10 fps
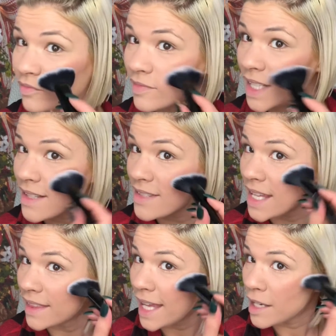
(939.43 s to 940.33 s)
and then
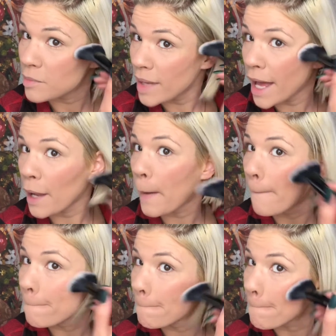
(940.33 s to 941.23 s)
send that back
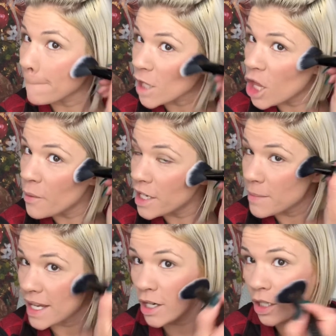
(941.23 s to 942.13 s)
all the way into
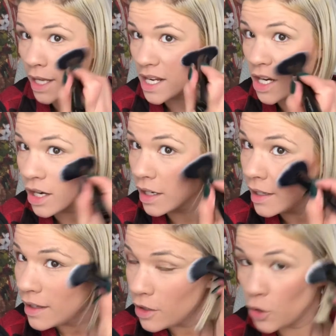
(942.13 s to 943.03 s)
my hairline here.
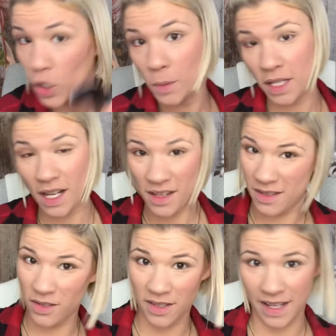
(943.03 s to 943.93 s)
Normally, now this
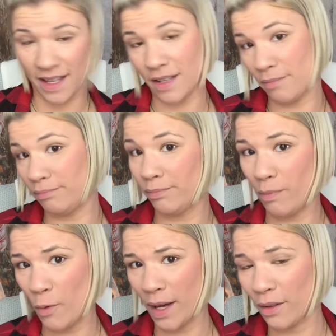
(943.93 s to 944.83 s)
is just like a
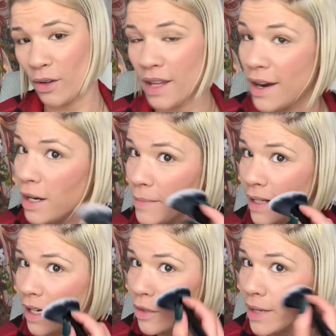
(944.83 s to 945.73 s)
quick throw the hair up,
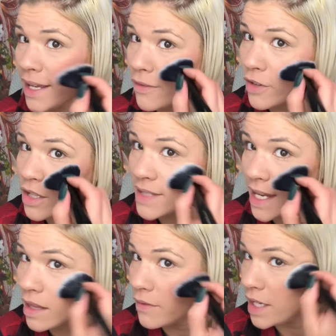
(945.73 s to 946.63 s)
get out of the way for the
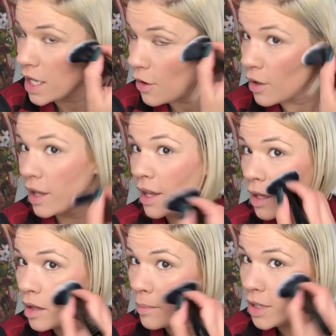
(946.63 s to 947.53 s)
sake of the video.
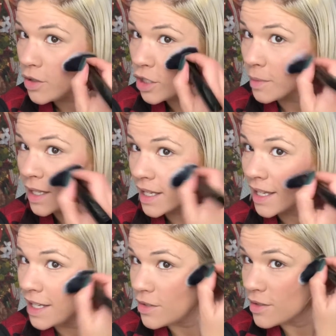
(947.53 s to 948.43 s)
But normally
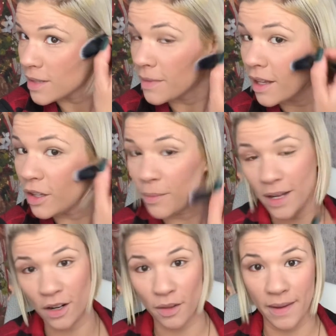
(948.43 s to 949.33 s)
I do something a little
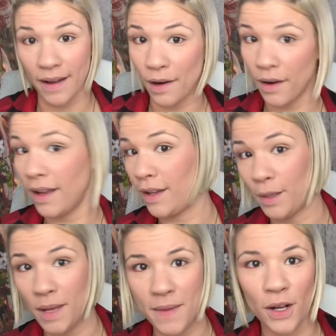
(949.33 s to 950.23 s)
better with my hair and
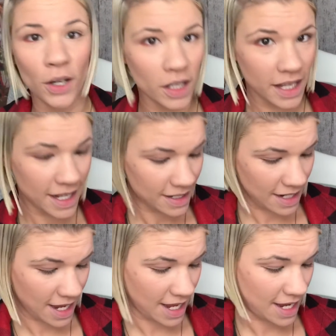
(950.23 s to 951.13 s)
maybe curl it
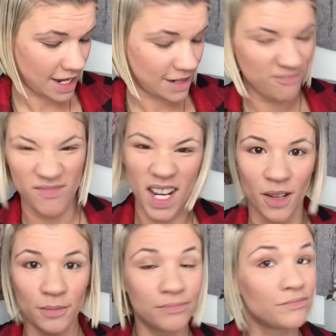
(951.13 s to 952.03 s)
and, you
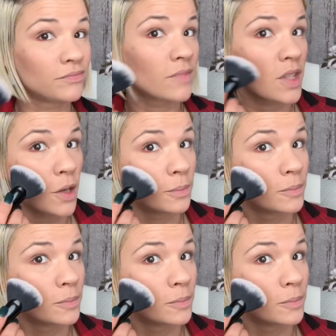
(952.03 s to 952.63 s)
know. So